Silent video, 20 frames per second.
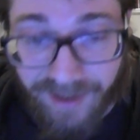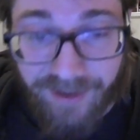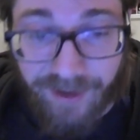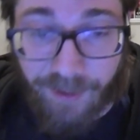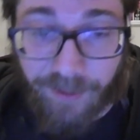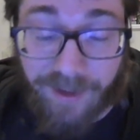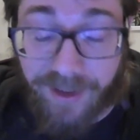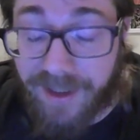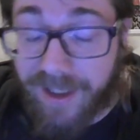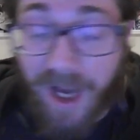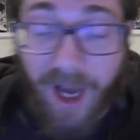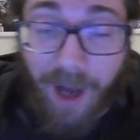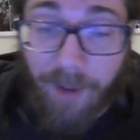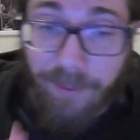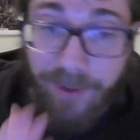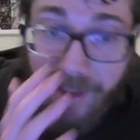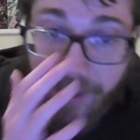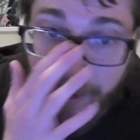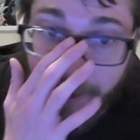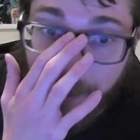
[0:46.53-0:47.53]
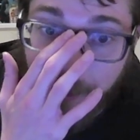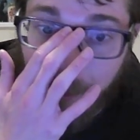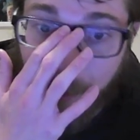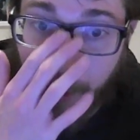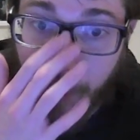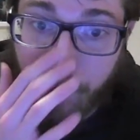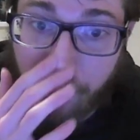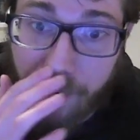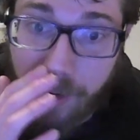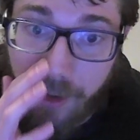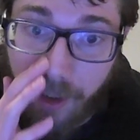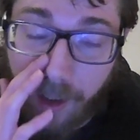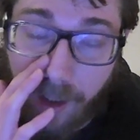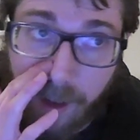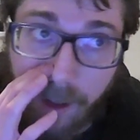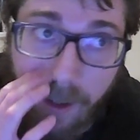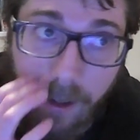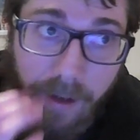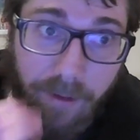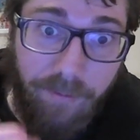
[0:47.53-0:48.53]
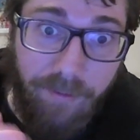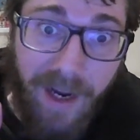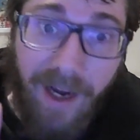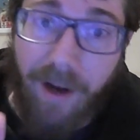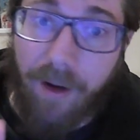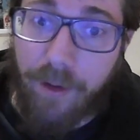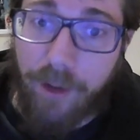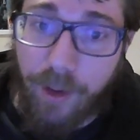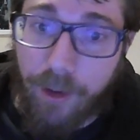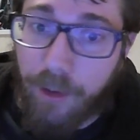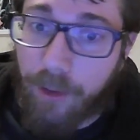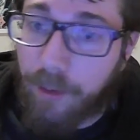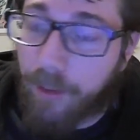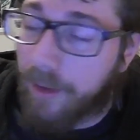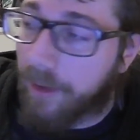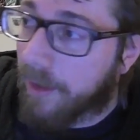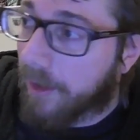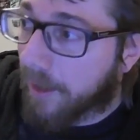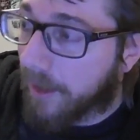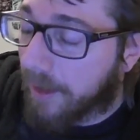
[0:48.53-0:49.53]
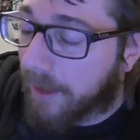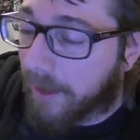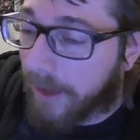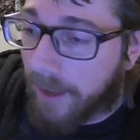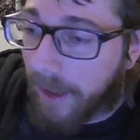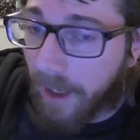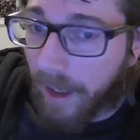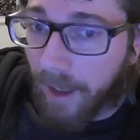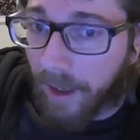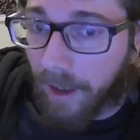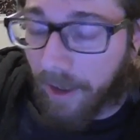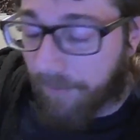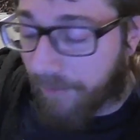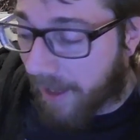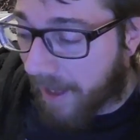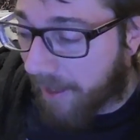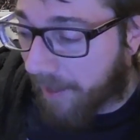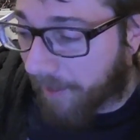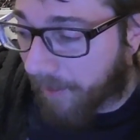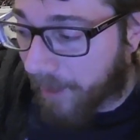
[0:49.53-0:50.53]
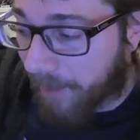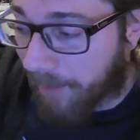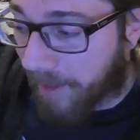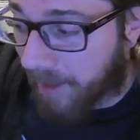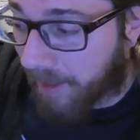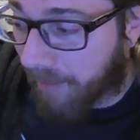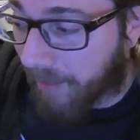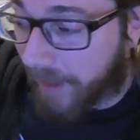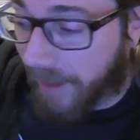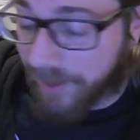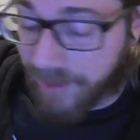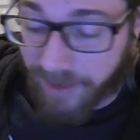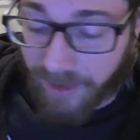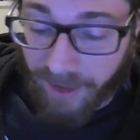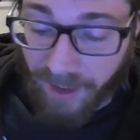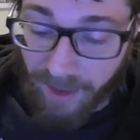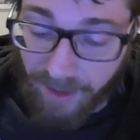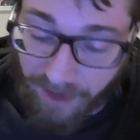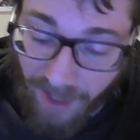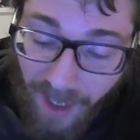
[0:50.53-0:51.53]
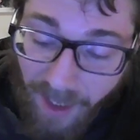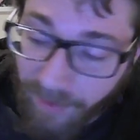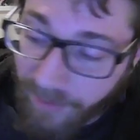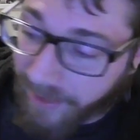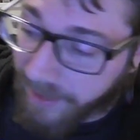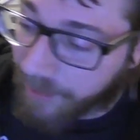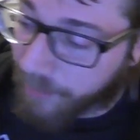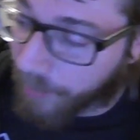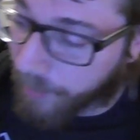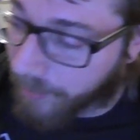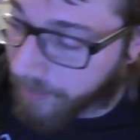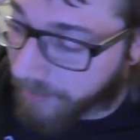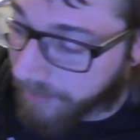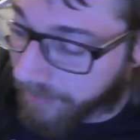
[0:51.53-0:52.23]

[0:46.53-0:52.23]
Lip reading: are the top 10 most valued vinyl in my collection. A lot of these were,